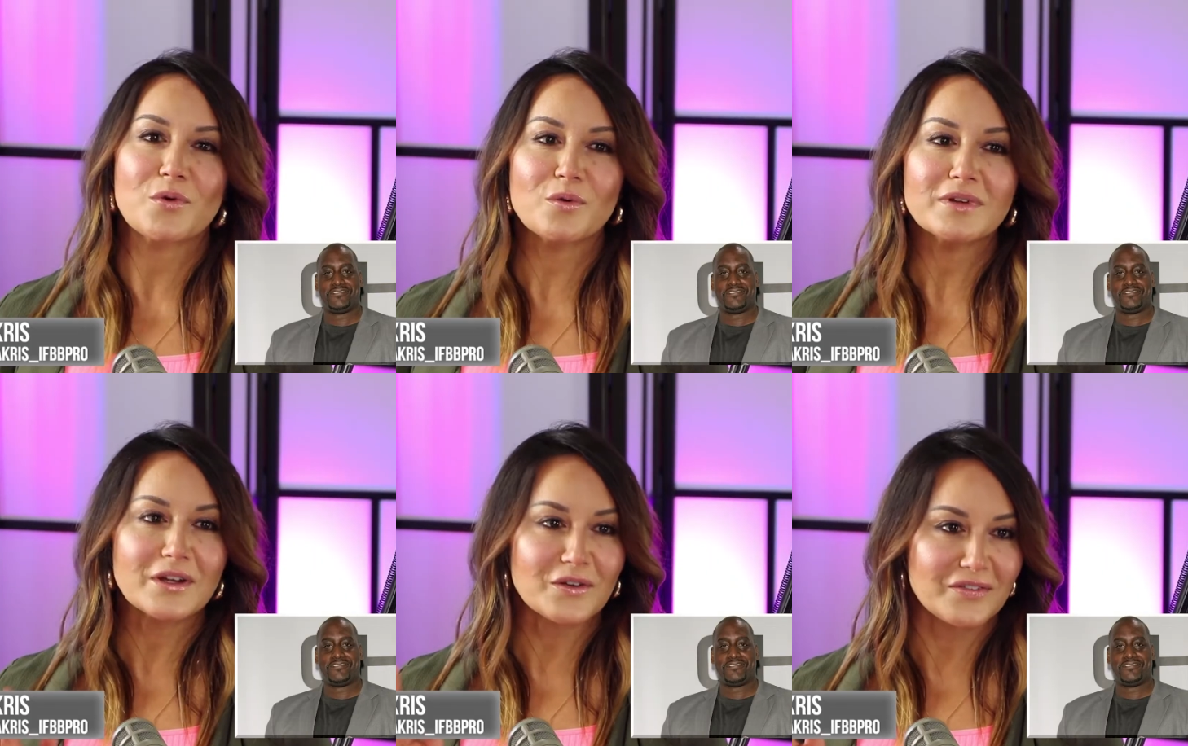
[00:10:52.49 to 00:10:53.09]
Speaker 1: a total
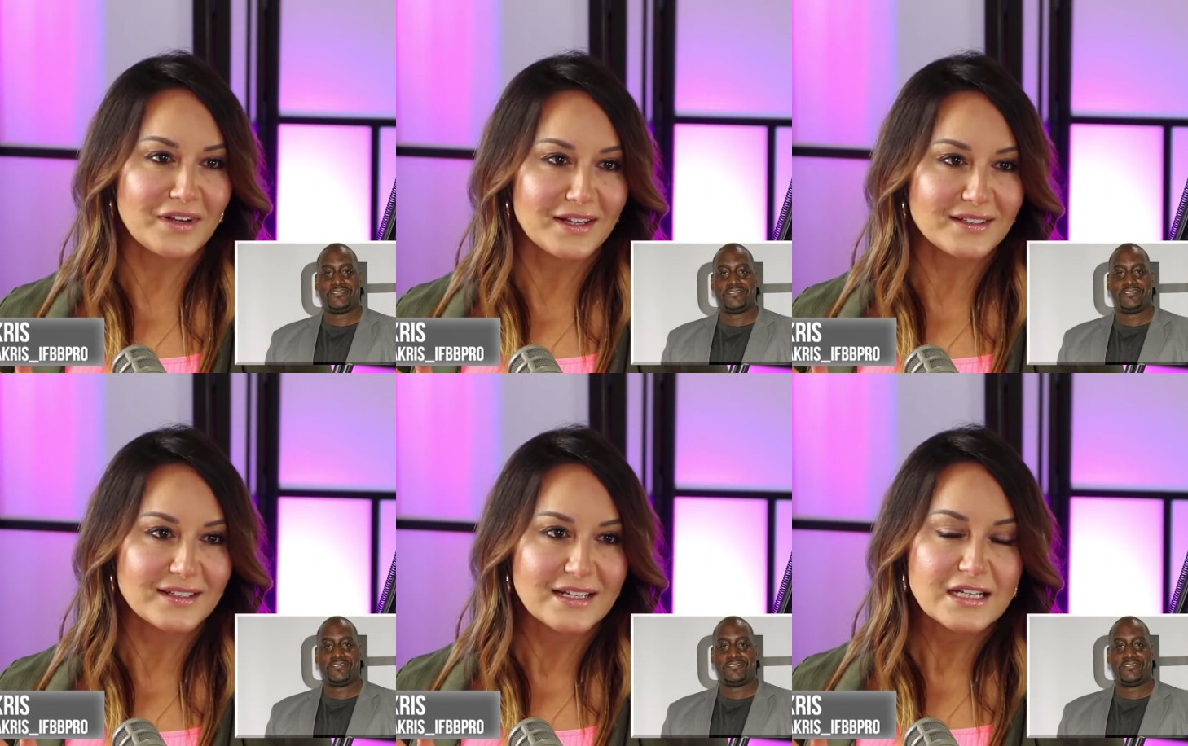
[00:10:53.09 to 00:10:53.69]
Laker fan,
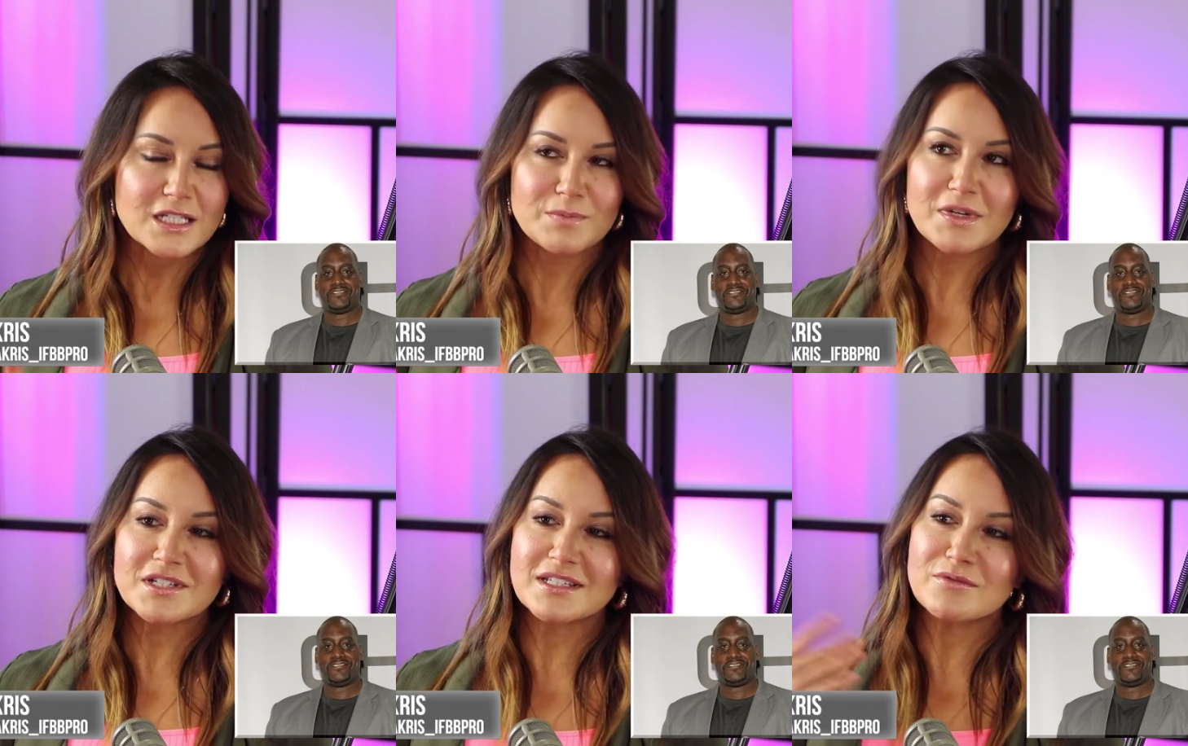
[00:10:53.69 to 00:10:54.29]

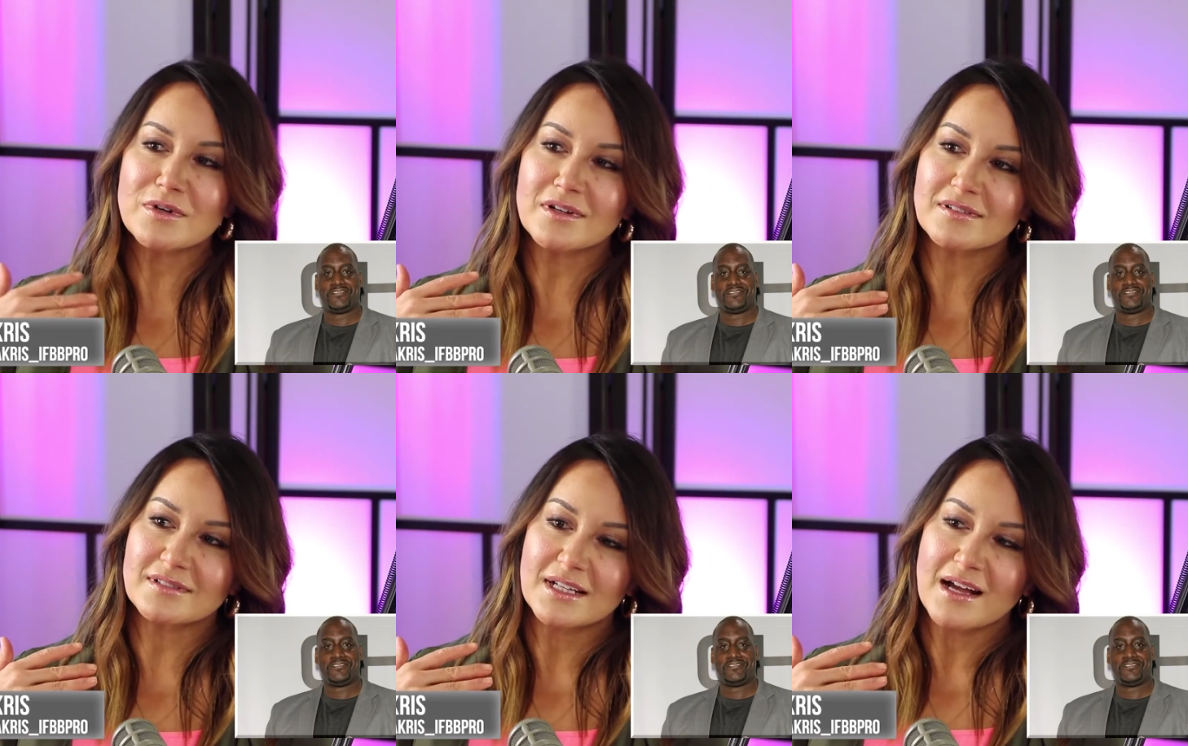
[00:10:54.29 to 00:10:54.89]
especially
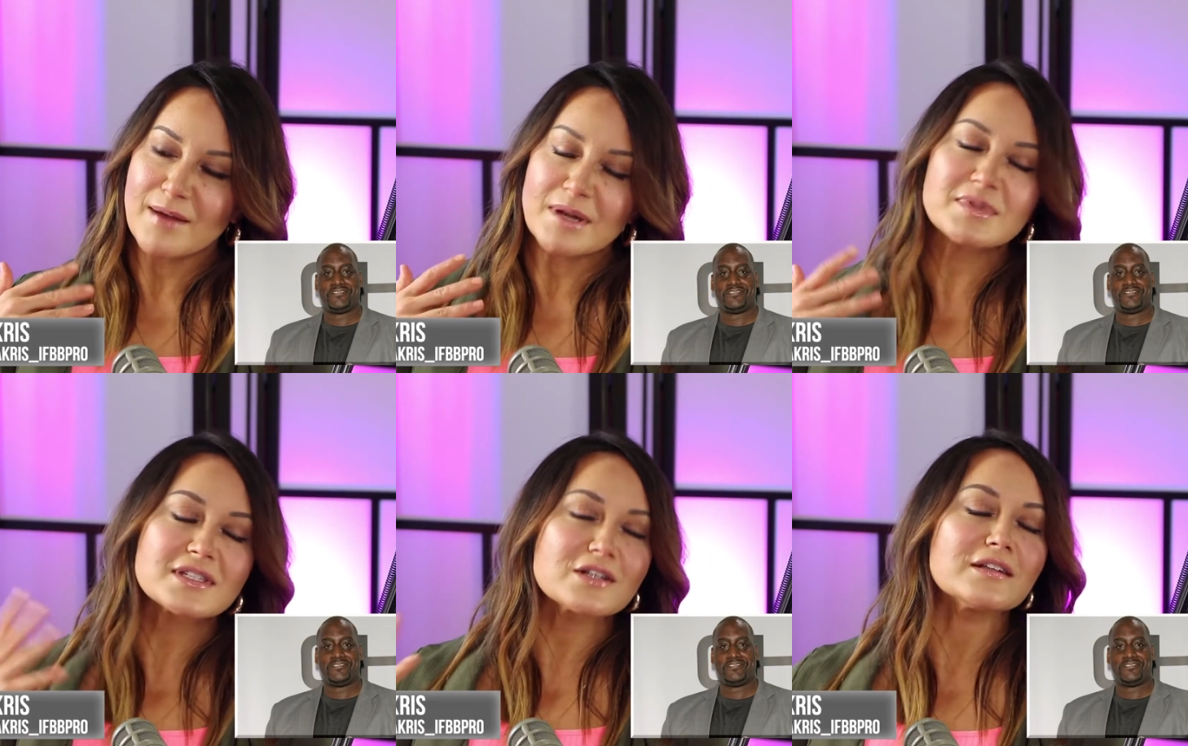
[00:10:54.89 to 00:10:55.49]
well, I mean, I'm
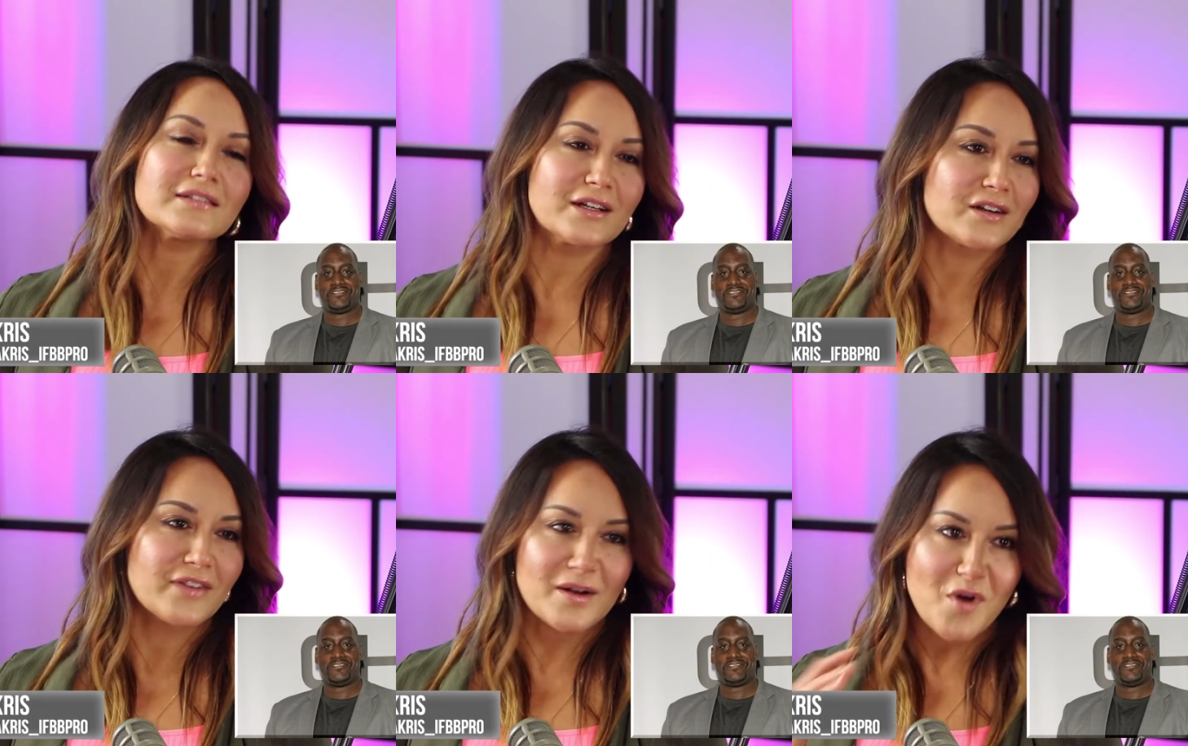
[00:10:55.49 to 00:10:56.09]
still a
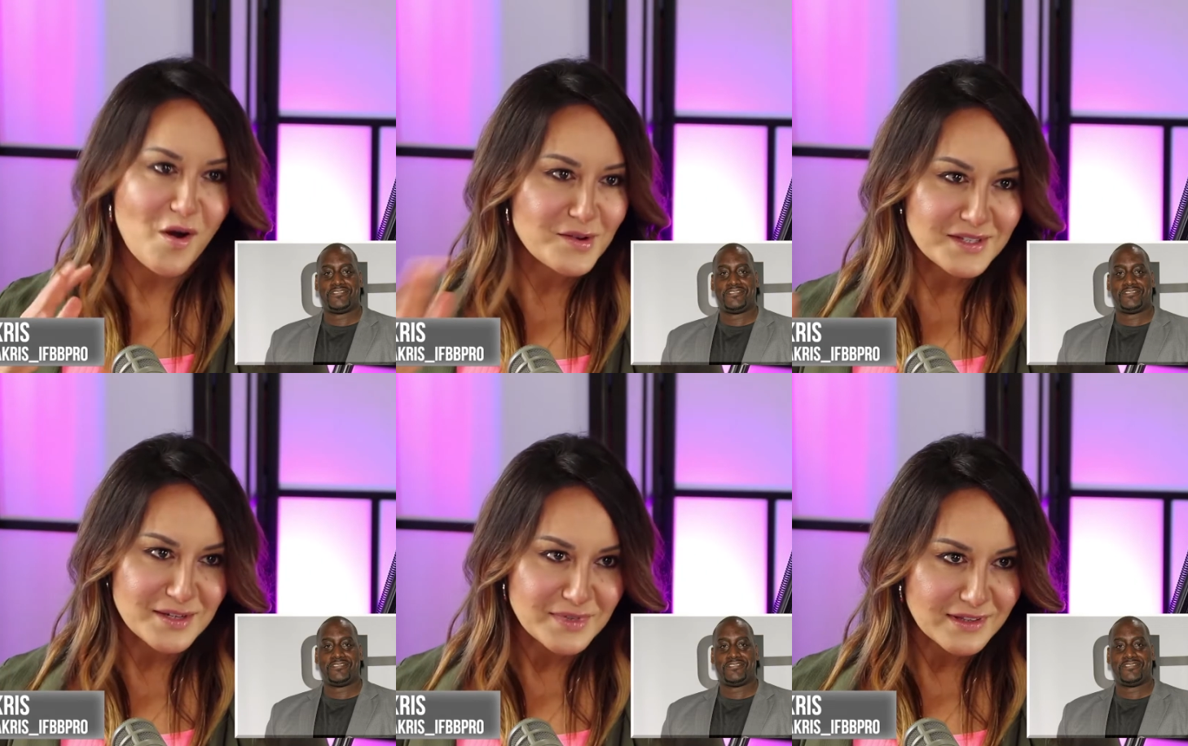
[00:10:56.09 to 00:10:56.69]
Laker fan. I'm always
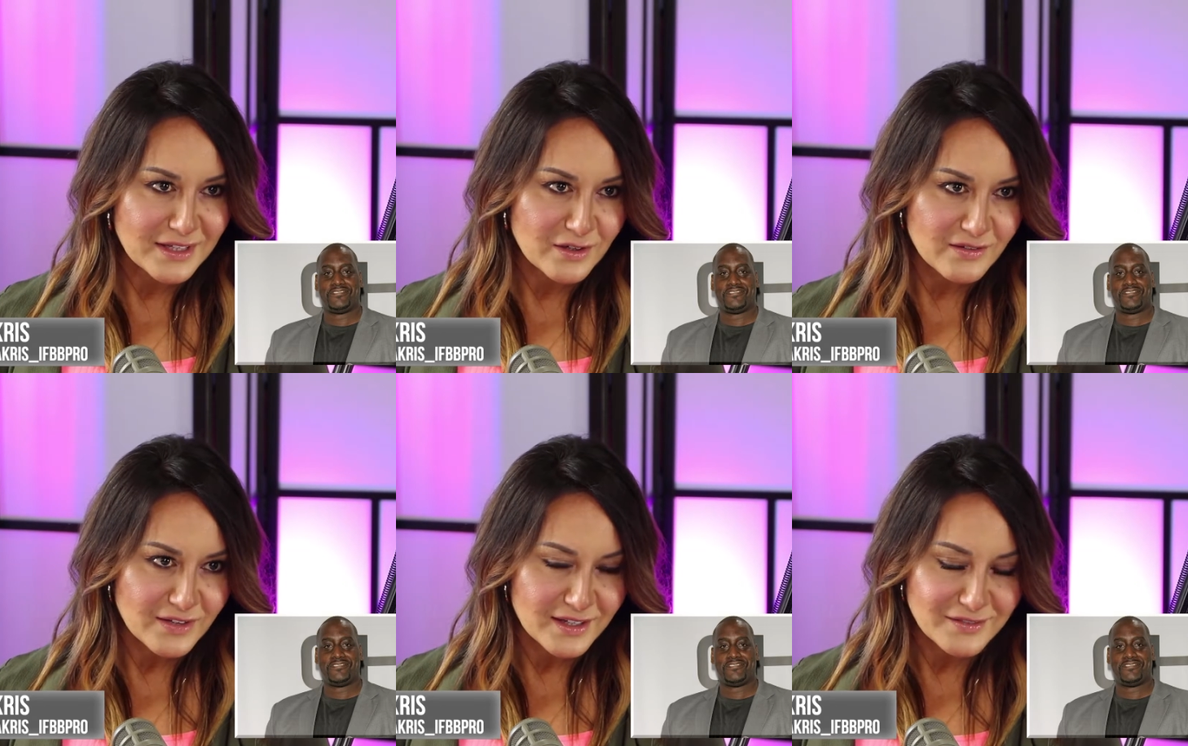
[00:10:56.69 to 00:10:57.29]
going to be a Laker
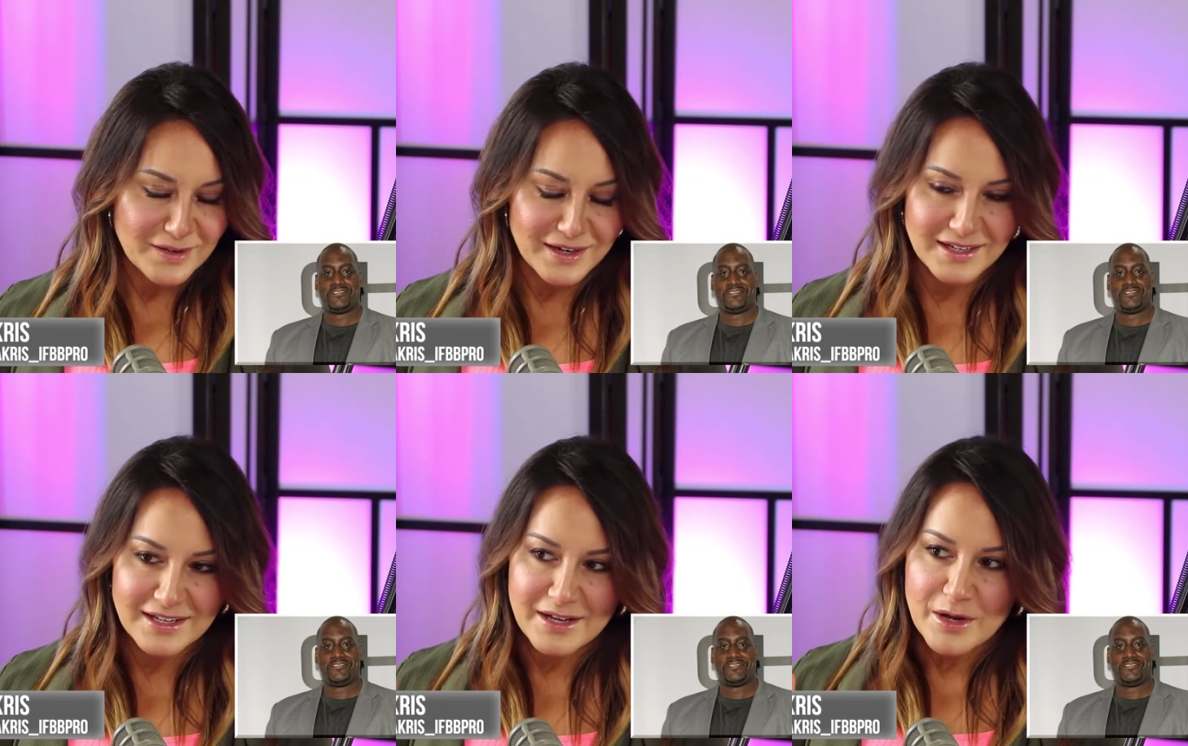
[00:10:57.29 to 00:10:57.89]
fan, right?